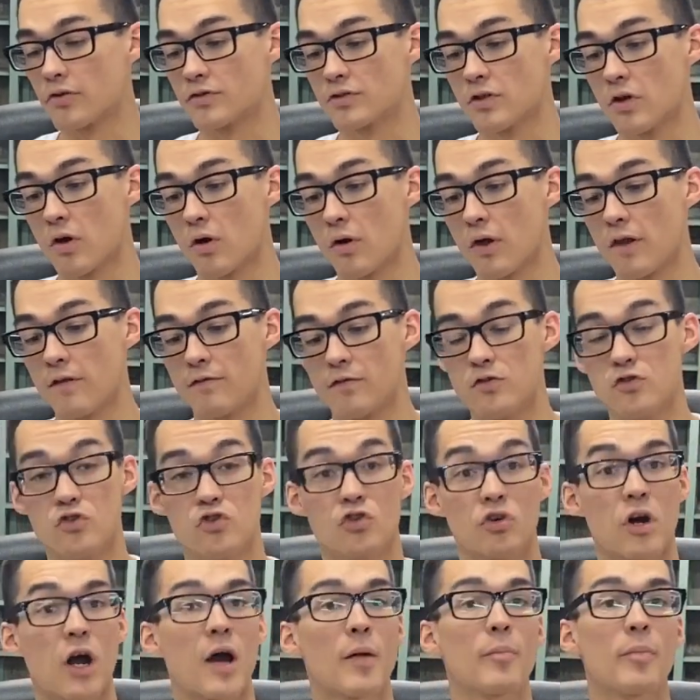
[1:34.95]
So if you
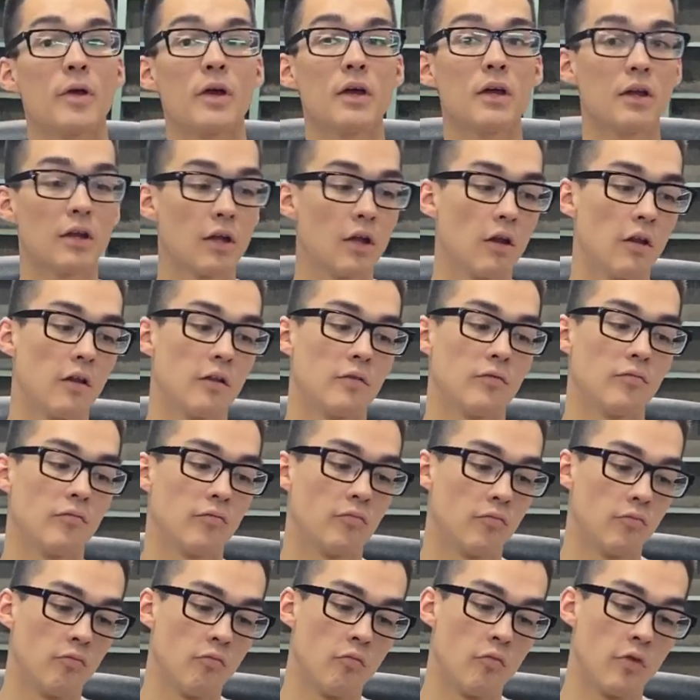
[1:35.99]
drop it,
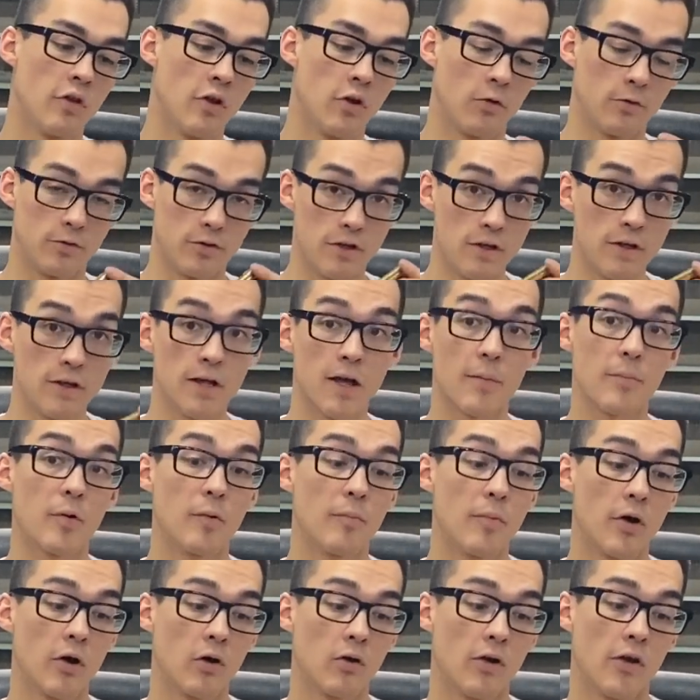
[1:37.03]
it'll ding up your
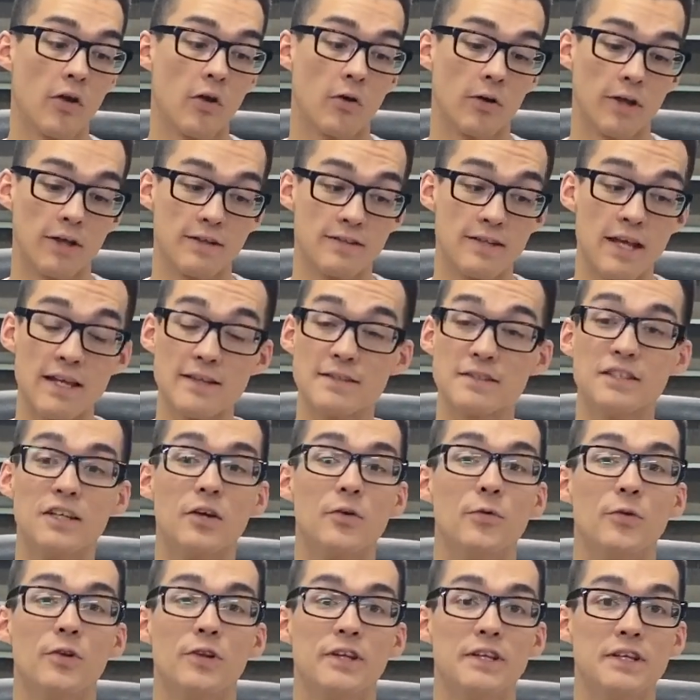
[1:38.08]
barrel. It'll get dents in
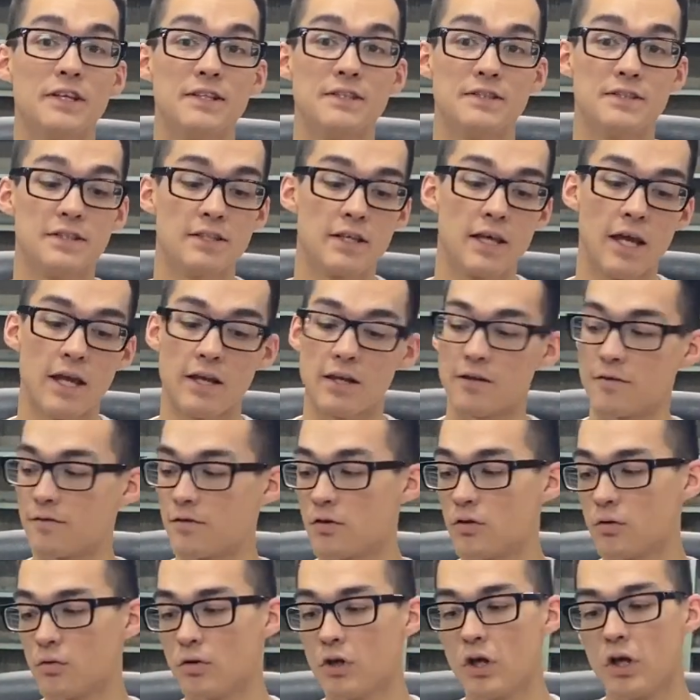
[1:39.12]
it really easy. And if
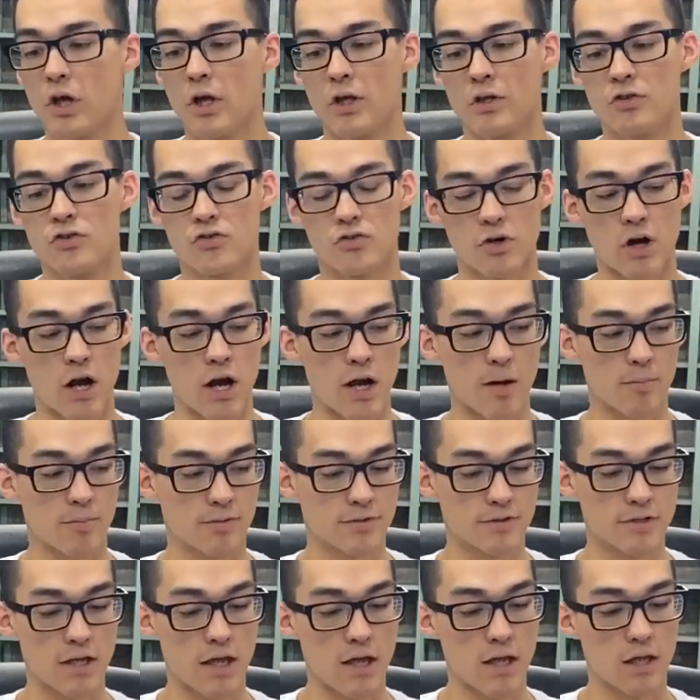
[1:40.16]
you drop,
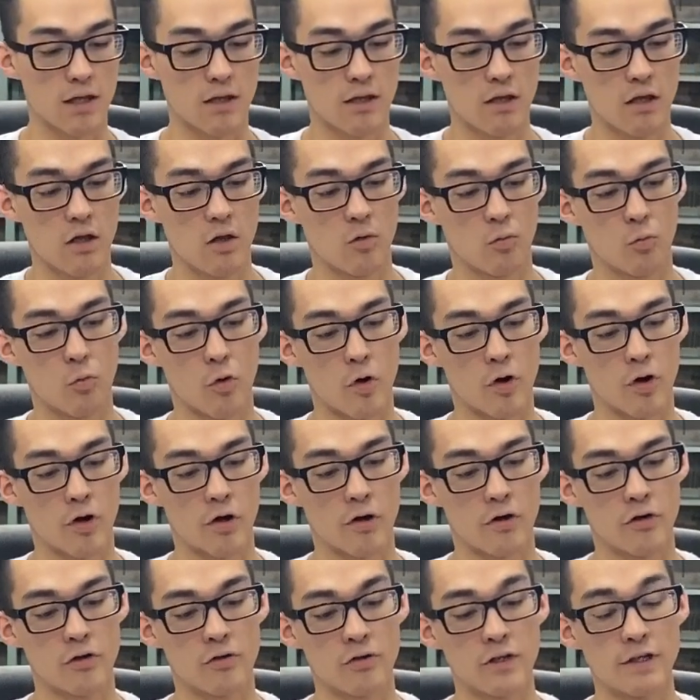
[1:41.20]
say,
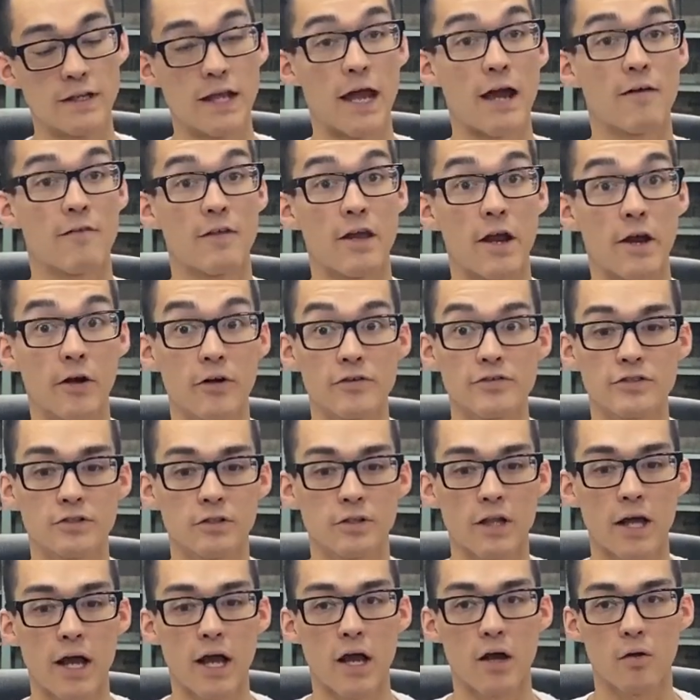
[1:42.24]
where you need to have the air
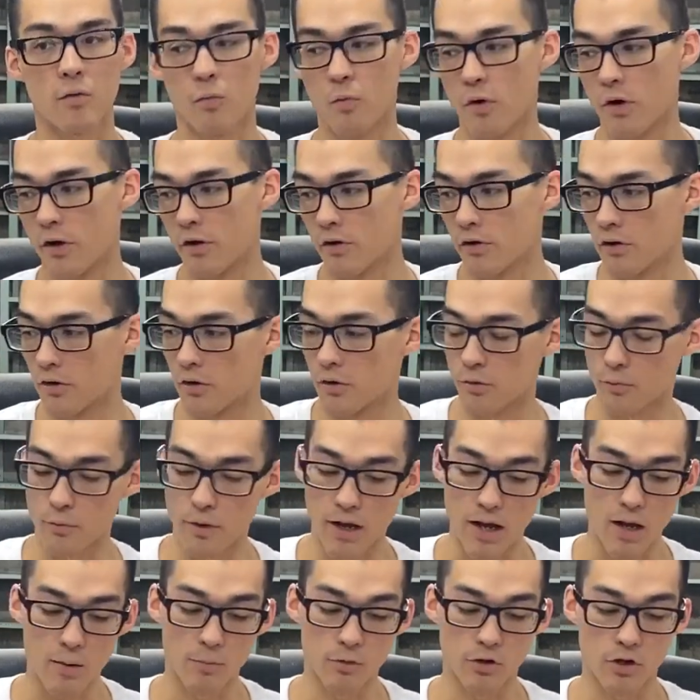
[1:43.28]
seal at, where your
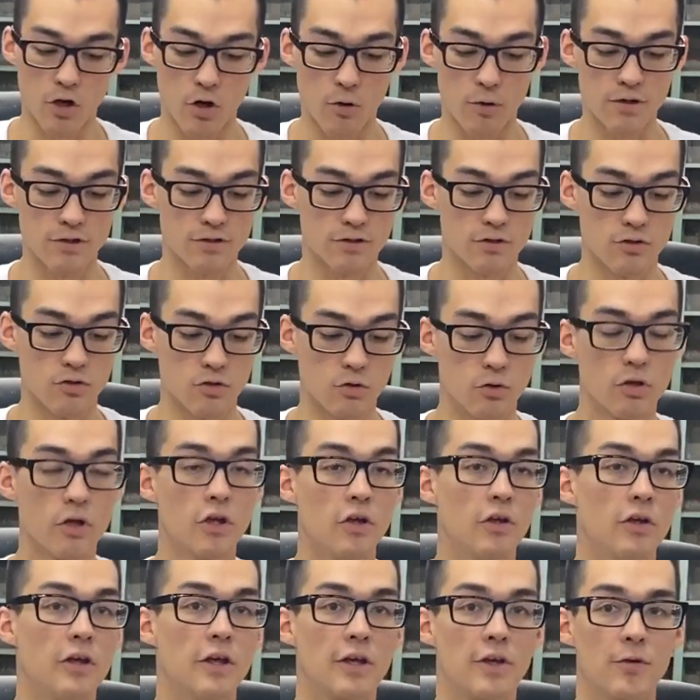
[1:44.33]
ram would go
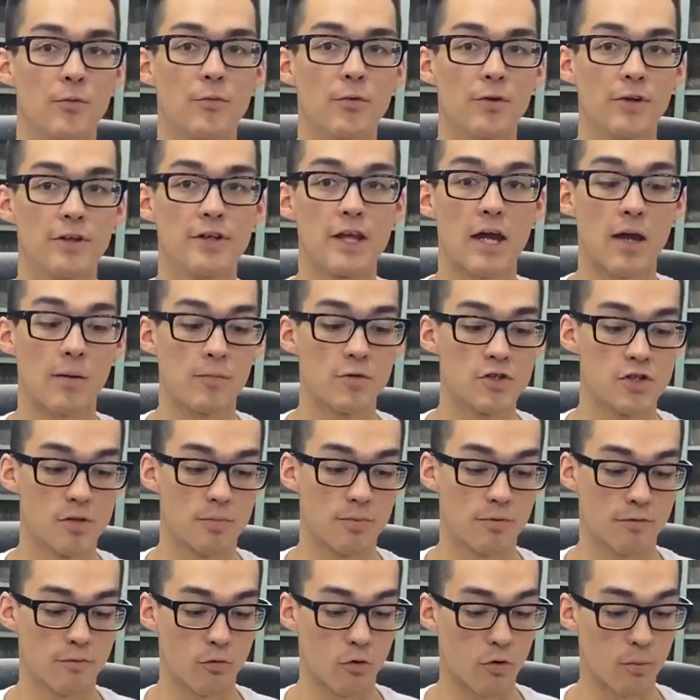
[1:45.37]
into, it can really damage your
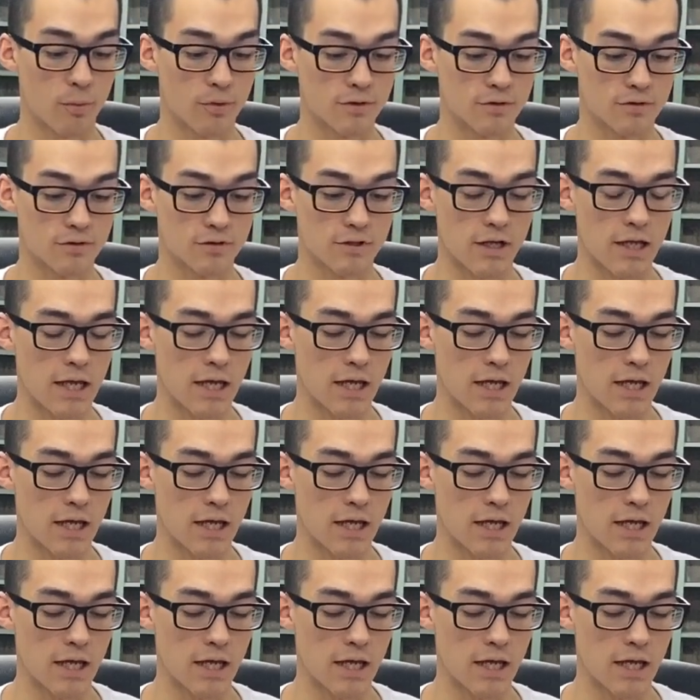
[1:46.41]
performance.